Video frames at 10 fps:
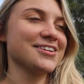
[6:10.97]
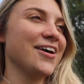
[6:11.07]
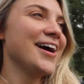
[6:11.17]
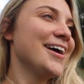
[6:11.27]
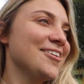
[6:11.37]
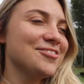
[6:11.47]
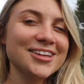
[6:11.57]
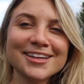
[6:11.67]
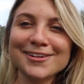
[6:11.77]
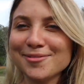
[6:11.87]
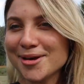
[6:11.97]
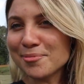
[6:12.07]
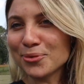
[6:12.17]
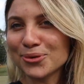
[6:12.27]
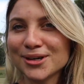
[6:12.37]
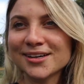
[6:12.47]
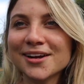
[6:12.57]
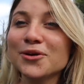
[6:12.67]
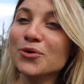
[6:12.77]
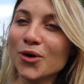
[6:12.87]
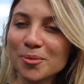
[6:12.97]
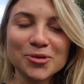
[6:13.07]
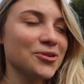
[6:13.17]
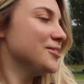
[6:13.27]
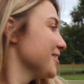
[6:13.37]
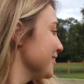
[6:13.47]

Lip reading: So feeling a little bit more normal